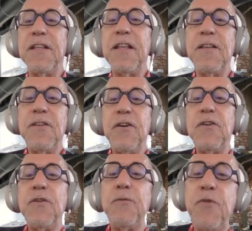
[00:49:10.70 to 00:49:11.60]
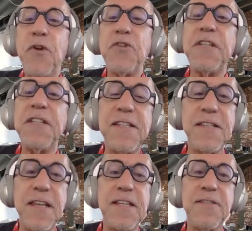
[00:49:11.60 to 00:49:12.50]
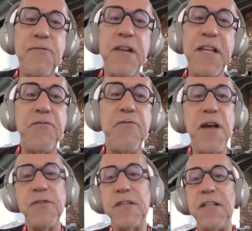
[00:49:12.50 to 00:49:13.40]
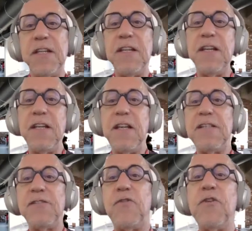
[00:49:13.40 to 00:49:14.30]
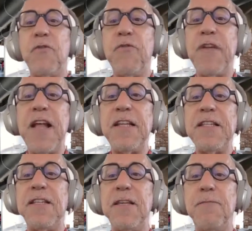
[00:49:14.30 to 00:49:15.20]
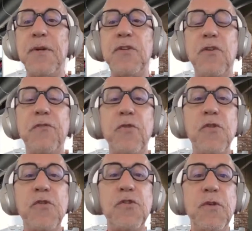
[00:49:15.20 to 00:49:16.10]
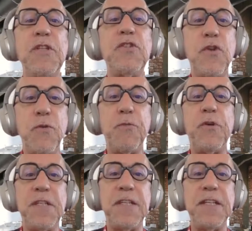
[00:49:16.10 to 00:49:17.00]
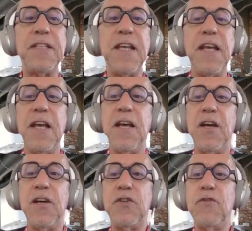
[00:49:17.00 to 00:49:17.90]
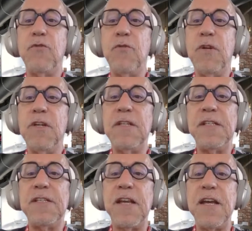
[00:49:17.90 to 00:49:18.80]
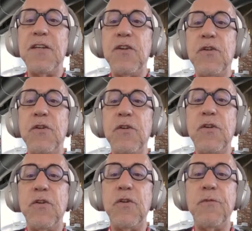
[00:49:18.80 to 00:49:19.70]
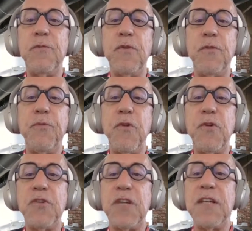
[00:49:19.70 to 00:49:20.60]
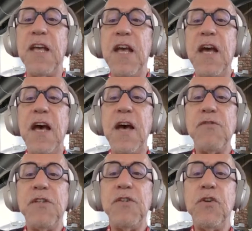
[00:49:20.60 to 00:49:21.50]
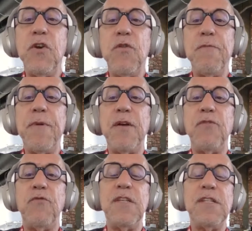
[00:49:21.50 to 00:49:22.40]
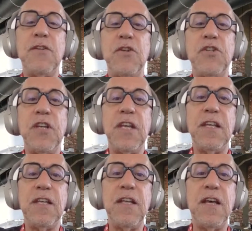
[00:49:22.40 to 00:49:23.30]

Your project is really grounded in historical reality, but of course you interpreted it to design your project. How did you go about researching